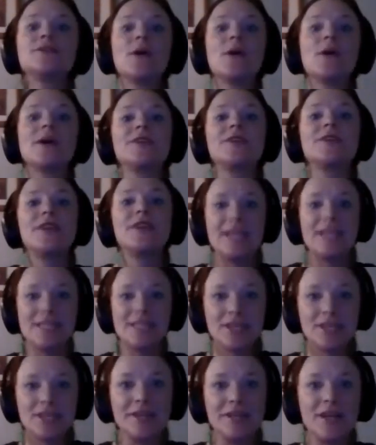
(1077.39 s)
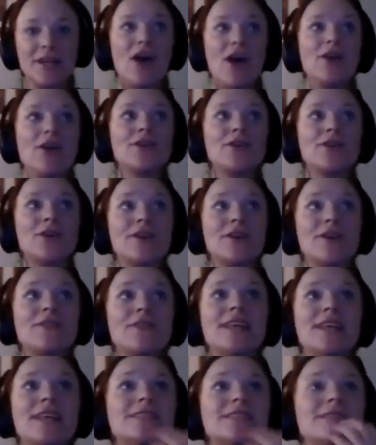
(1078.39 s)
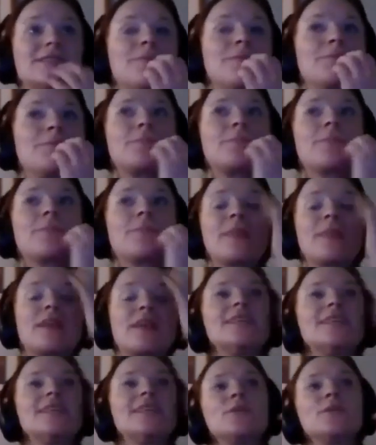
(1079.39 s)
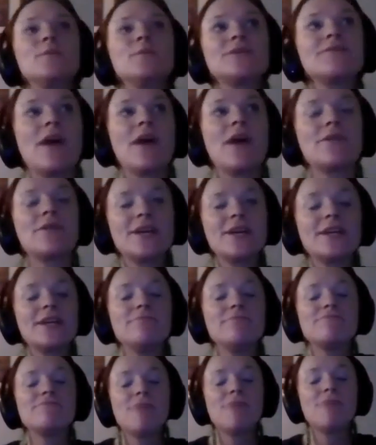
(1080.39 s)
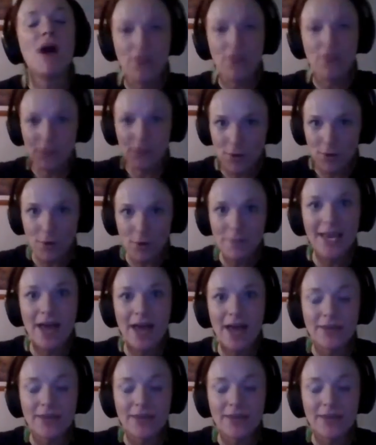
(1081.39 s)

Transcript: So as a nation, this nation was founded on the Roman